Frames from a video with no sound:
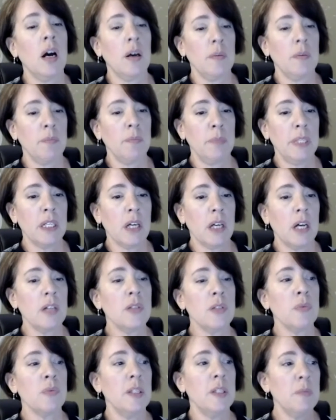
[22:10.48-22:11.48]

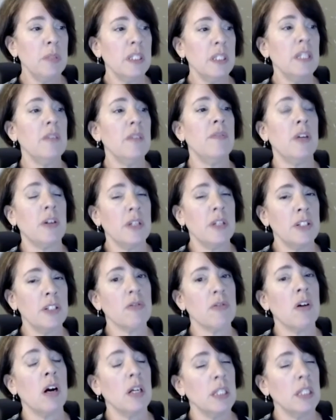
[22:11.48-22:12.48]
because we believe very
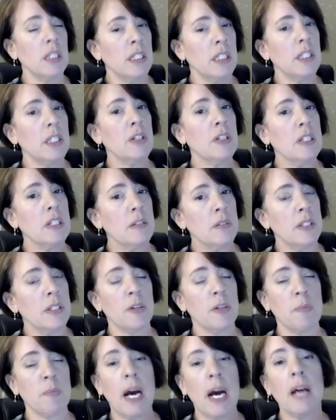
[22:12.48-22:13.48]
strongly in
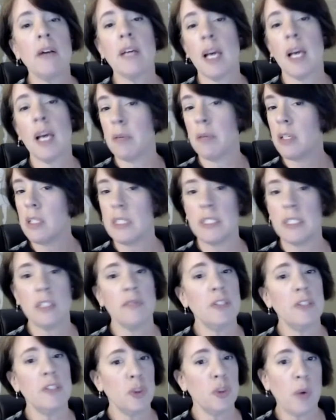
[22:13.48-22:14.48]
their biochemical
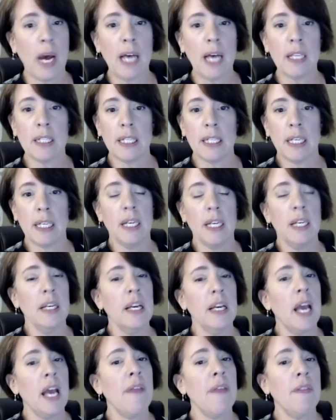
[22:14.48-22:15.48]
individuality.
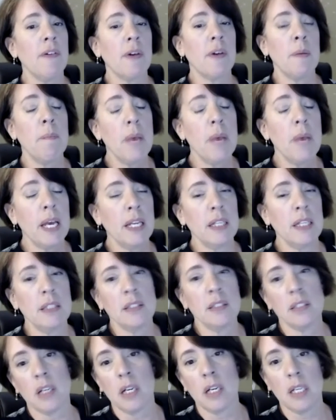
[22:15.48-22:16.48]
And there are many
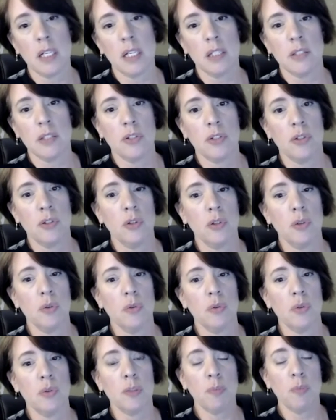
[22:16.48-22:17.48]
studies
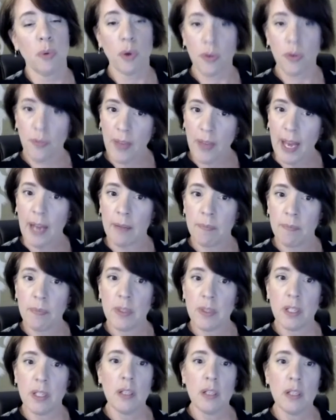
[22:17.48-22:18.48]
to support that
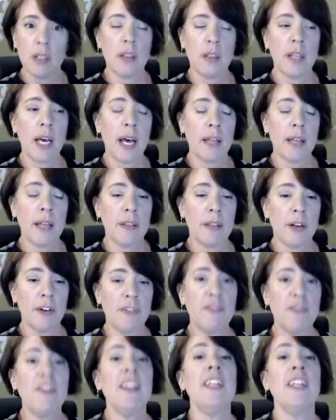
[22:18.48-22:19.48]
their
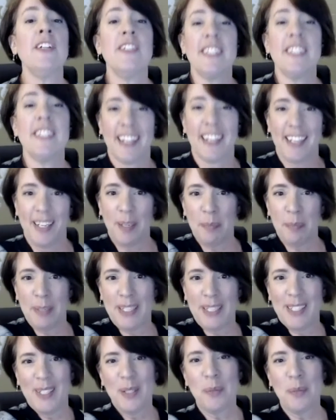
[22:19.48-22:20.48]
phenotype,
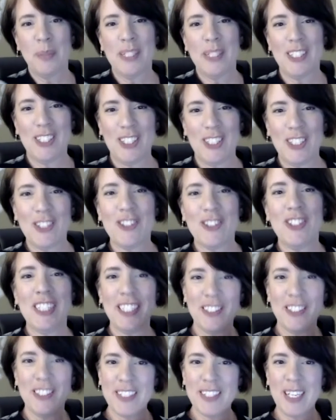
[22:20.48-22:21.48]
which your
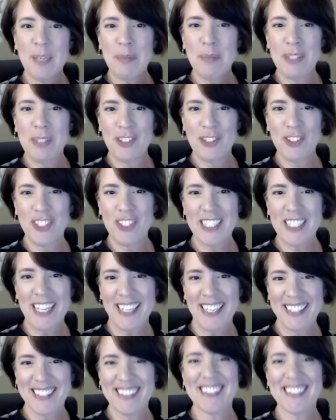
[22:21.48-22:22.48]
genotype is your
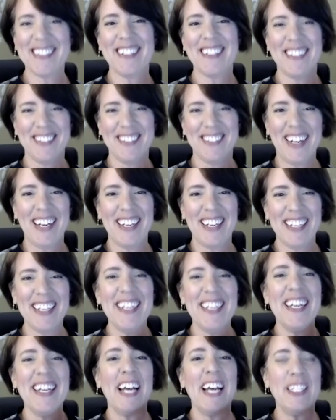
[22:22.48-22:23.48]
genetics, right?
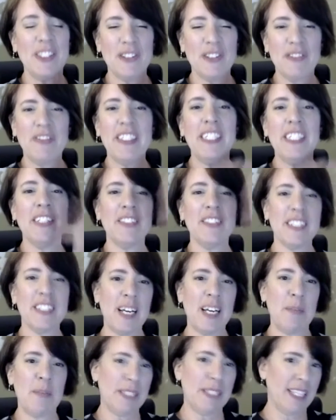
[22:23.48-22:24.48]
And your
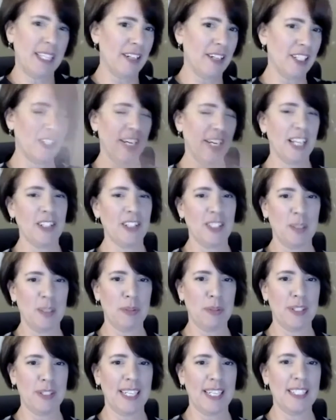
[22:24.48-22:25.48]
phenotype is how you're actually
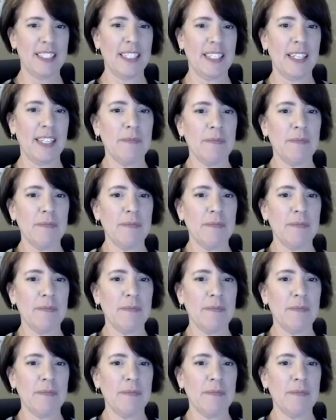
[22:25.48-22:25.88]
presenting.